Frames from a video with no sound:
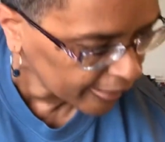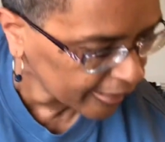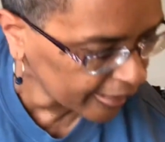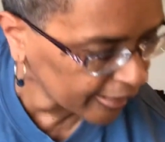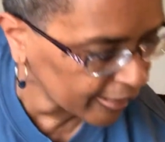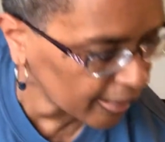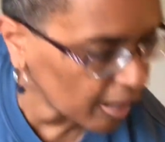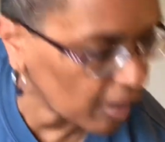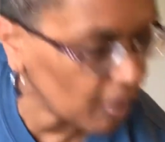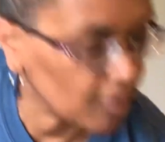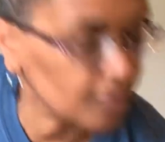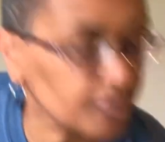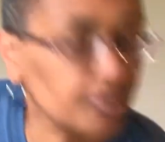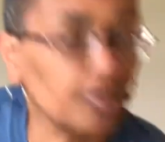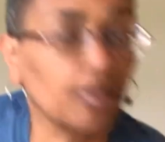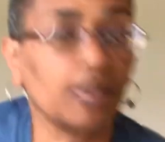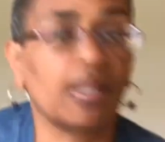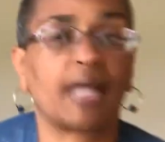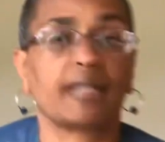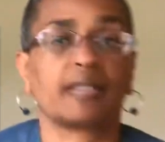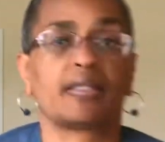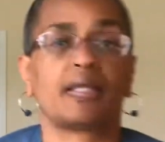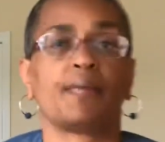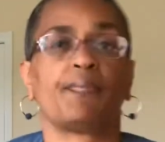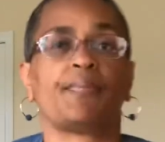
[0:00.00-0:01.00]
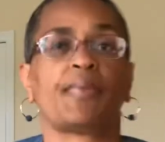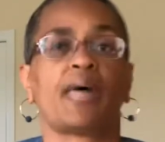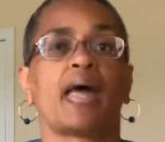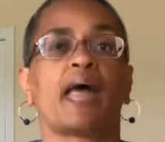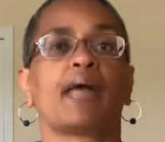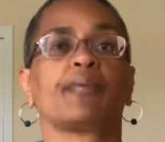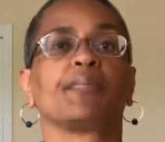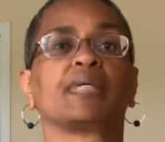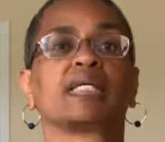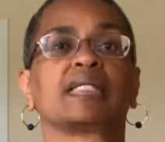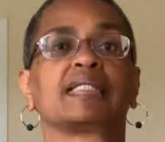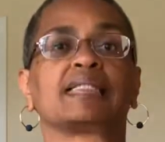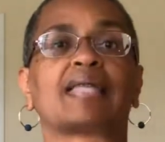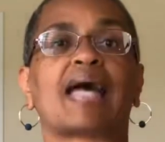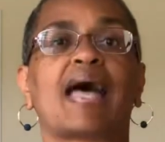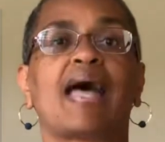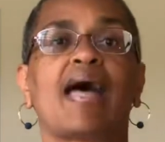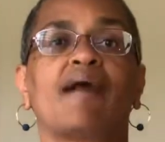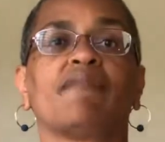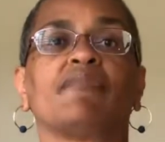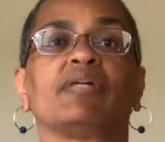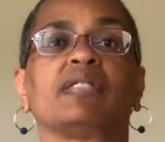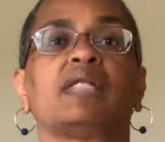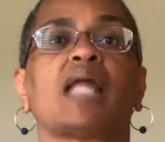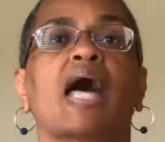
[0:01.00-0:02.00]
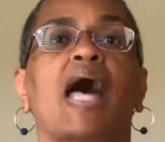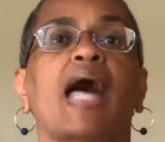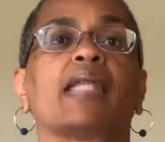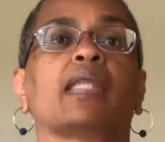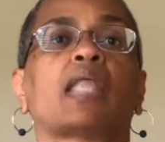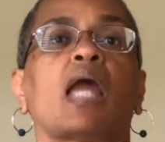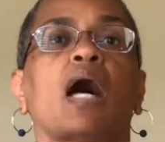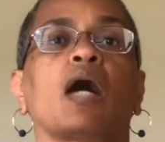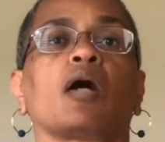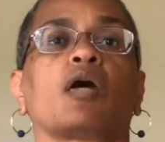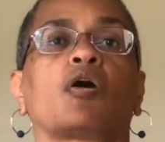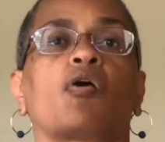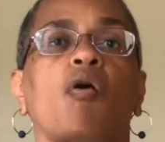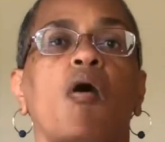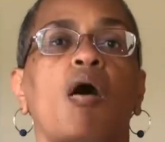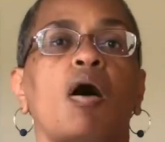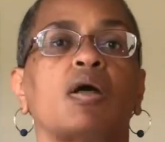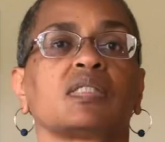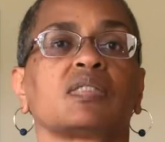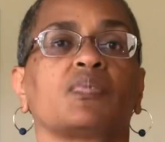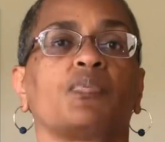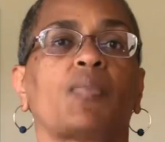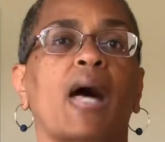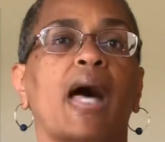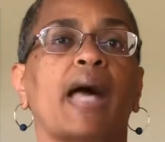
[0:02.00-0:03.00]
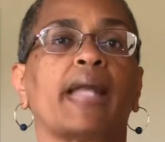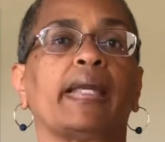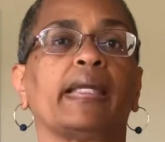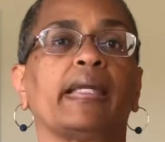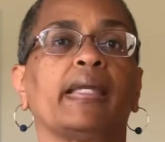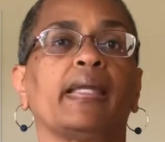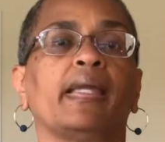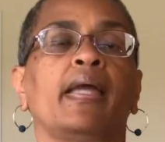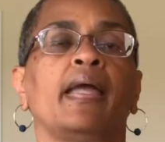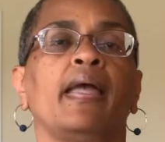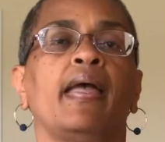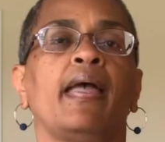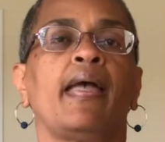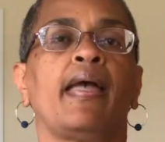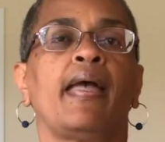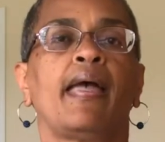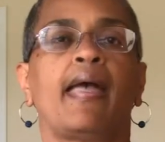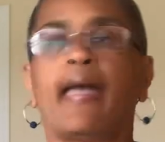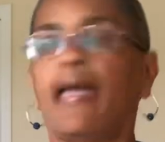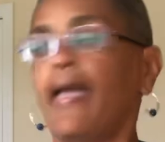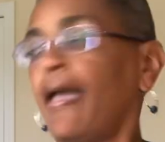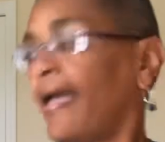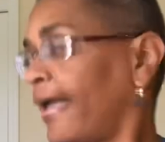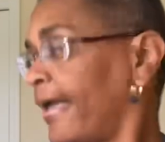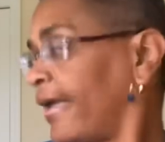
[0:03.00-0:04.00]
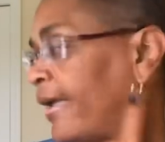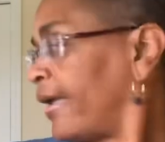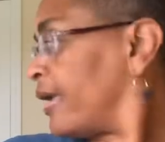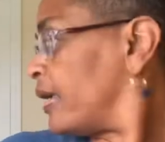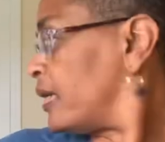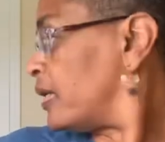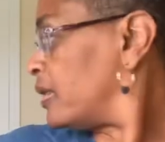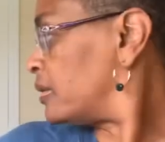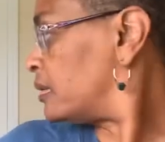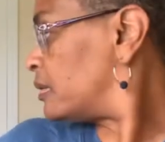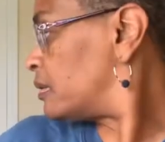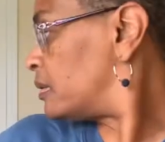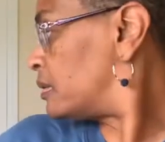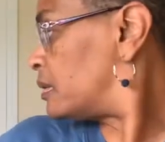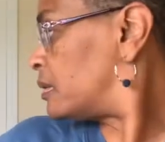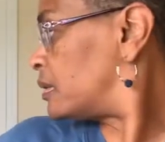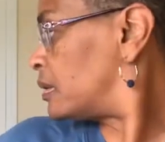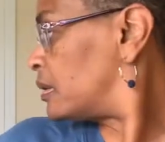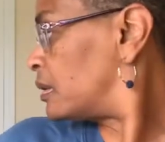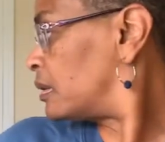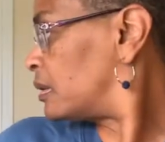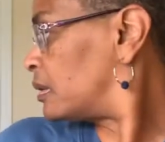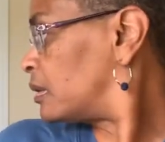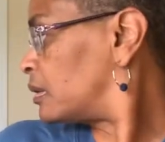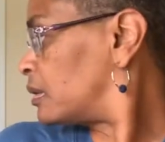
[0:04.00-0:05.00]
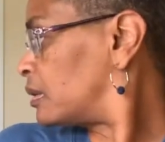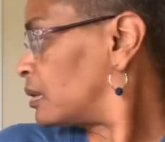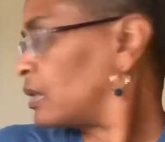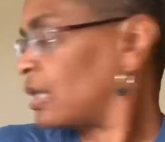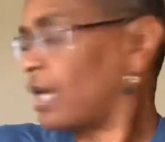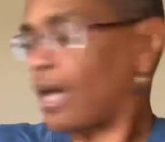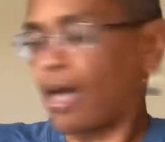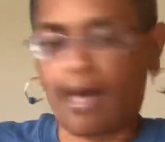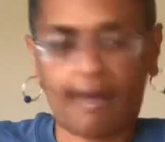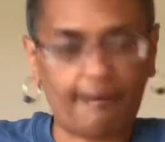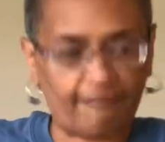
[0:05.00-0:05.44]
And I also like that bag because I have a nylon crossbody, and I